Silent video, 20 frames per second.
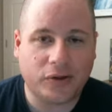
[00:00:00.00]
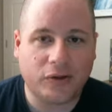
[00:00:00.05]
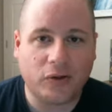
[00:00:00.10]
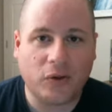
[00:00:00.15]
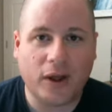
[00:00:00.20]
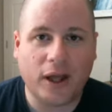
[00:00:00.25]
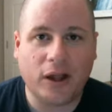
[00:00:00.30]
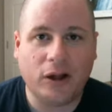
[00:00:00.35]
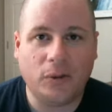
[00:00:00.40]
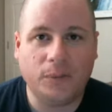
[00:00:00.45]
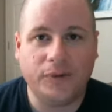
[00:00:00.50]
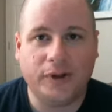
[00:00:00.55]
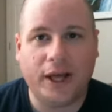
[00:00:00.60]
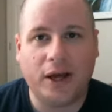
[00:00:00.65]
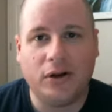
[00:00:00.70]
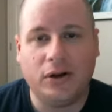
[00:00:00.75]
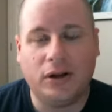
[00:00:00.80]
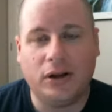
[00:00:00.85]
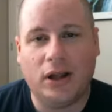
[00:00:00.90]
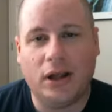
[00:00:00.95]
so it helped
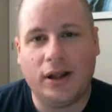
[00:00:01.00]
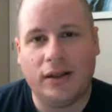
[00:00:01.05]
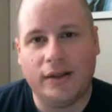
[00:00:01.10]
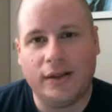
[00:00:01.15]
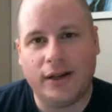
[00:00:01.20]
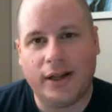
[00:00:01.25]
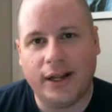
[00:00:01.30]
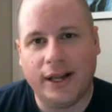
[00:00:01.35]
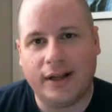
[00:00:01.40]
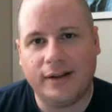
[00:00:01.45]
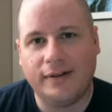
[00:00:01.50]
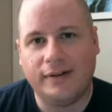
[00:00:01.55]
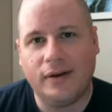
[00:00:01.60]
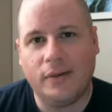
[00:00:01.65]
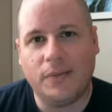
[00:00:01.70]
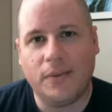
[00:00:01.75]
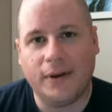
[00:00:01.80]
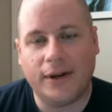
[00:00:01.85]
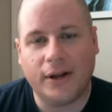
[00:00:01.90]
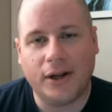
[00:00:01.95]
out a lot that I had
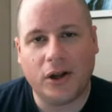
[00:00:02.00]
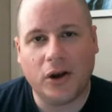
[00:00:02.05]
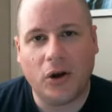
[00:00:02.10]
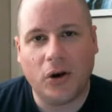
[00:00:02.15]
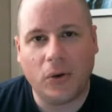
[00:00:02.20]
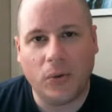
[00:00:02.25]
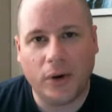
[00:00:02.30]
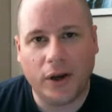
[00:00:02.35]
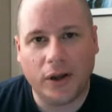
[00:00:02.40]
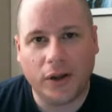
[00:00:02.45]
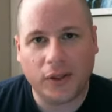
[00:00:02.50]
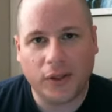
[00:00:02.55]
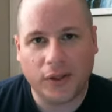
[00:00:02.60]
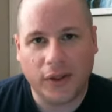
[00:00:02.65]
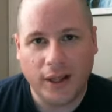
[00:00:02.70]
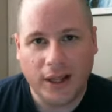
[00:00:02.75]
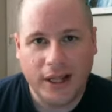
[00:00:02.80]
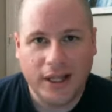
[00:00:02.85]
somebody to go with,